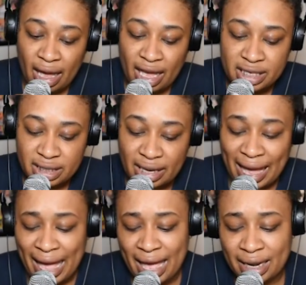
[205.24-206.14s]
I say
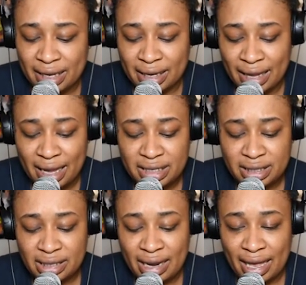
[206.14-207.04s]

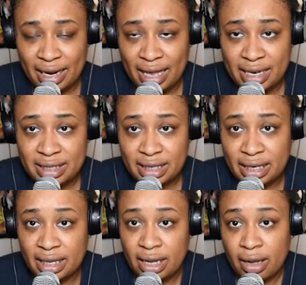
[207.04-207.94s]
allegation
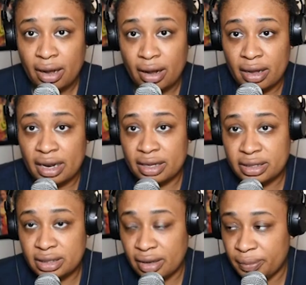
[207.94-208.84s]
allegedly all that
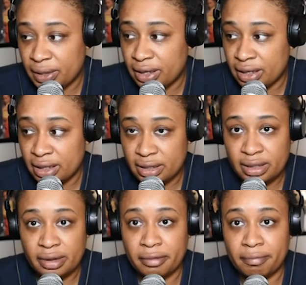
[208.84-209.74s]
other stuff
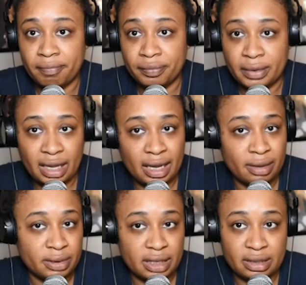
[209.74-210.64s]
because I
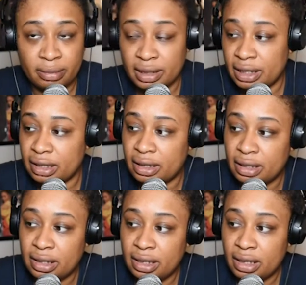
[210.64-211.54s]
gotta protect the brand
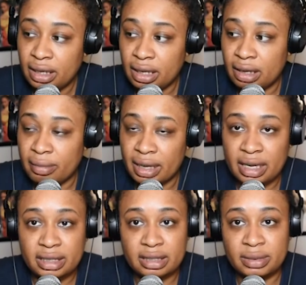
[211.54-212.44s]
um, I
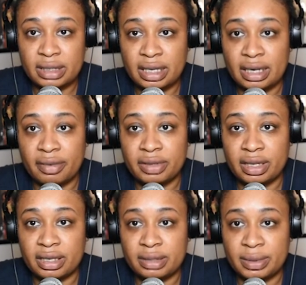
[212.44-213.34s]
can't just be saying
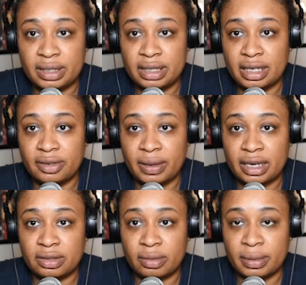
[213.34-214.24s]
everything is being said is
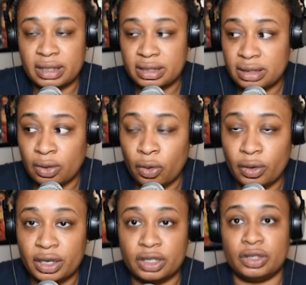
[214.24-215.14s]
factual, but this is
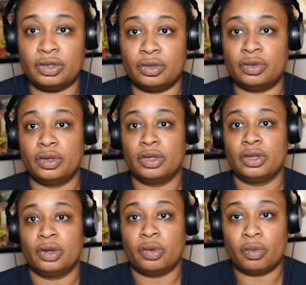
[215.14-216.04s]
according to
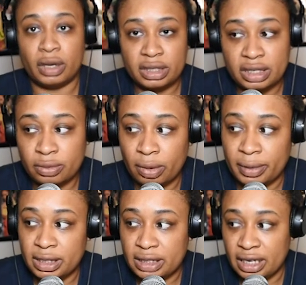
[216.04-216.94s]
what this
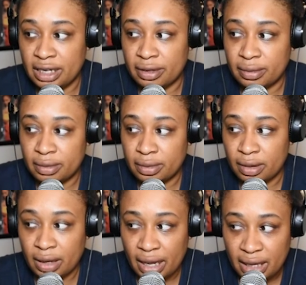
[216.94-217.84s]
woman is saying.
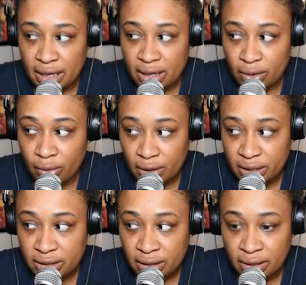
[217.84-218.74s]
Okay, and
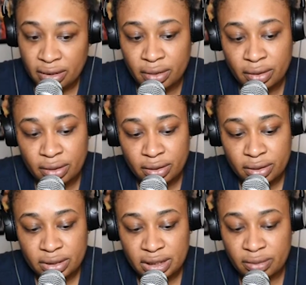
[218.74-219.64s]
according to her,
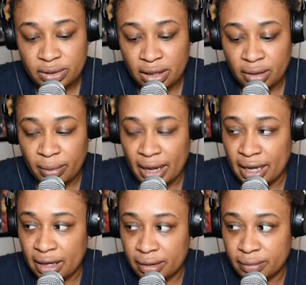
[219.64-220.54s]
she was hurt by
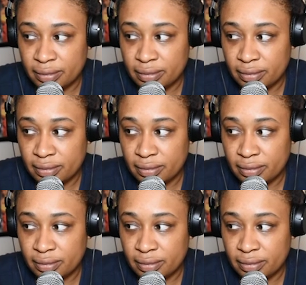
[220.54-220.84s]
him.